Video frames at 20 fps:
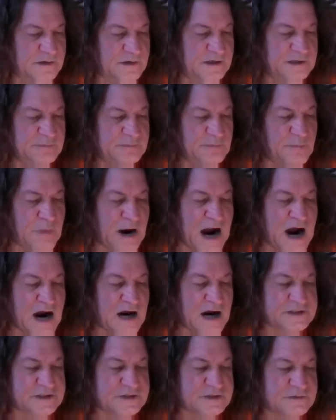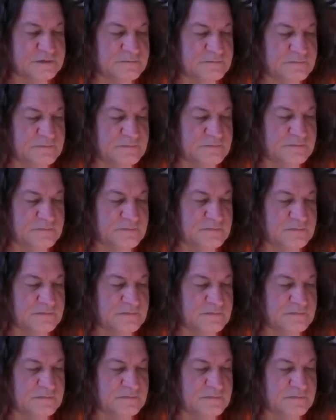March.
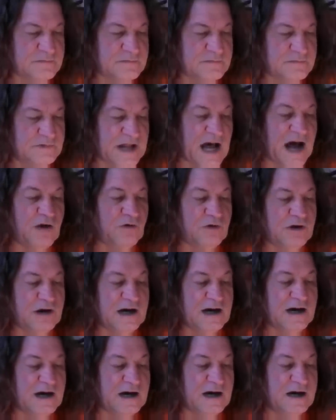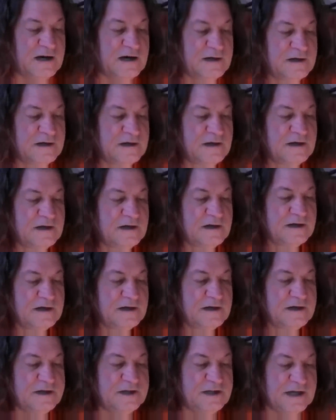Now
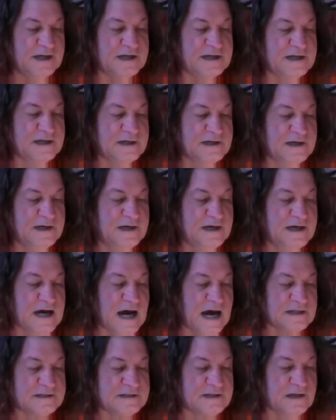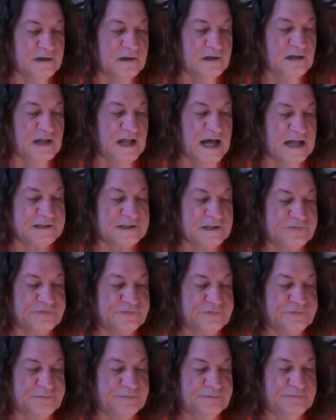he got a lot
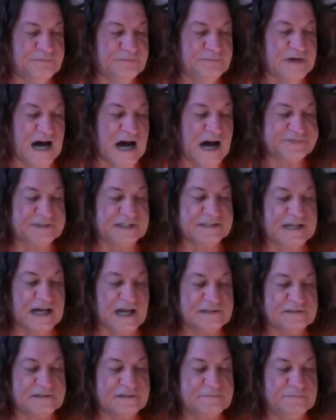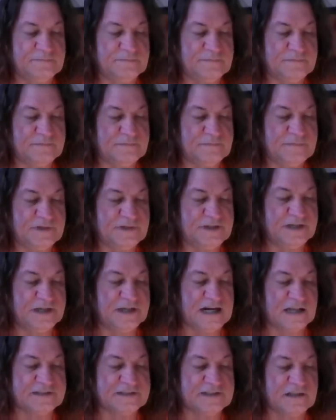of. After that,
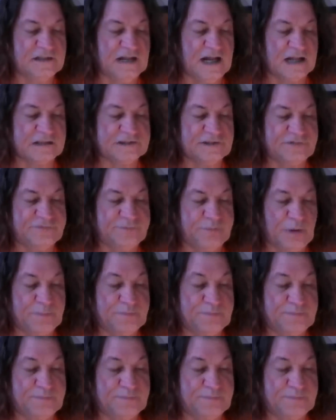he got a lot of